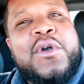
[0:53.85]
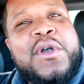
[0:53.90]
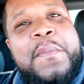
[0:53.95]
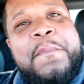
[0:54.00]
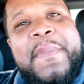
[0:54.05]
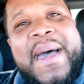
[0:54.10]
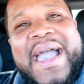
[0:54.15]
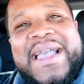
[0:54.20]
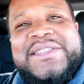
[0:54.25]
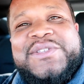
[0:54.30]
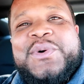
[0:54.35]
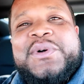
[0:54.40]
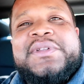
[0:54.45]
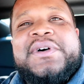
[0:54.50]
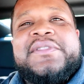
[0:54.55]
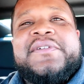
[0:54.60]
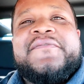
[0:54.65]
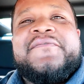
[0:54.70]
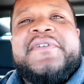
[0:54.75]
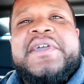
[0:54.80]
Welcome back to
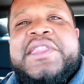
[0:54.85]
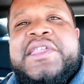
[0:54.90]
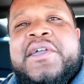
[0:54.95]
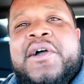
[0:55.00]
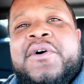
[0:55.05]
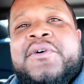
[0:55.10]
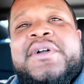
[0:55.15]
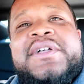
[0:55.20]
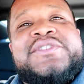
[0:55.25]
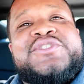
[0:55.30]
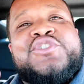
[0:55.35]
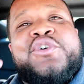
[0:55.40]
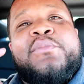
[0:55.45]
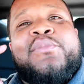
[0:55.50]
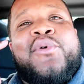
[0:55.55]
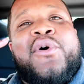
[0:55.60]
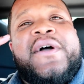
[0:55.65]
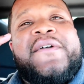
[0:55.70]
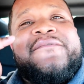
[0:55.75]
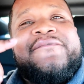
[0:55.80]
another video. It's your
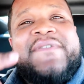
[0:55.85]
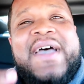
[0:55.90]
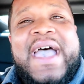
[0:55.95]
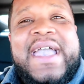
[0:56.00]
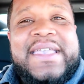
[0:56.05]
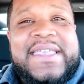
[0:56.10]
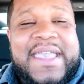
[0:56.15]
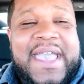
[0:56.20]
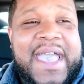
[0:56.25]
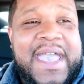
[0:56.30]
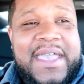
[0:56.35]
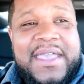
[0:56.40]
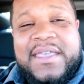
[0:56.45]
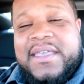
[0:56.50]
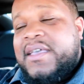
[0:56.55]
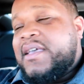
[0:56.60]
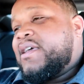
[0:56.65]
boy FatKat,